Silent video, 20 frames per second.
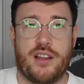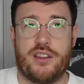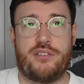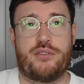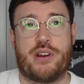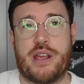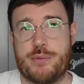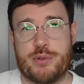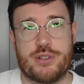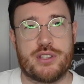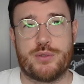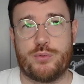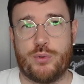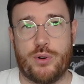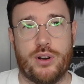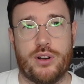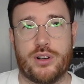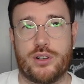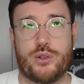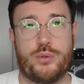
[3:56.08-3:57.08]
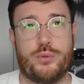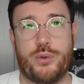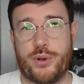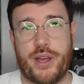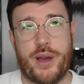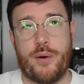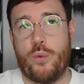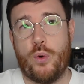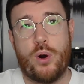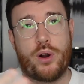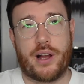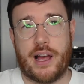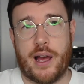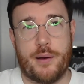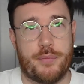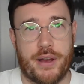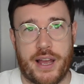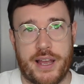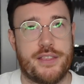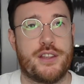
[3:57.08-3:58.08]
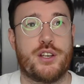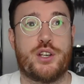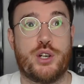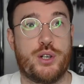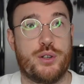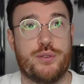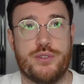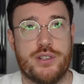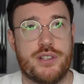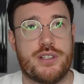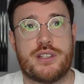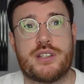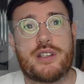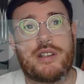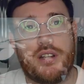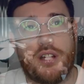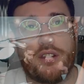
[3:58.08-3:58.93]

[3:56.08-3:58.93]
3 months work, or we'll get one campaign that covers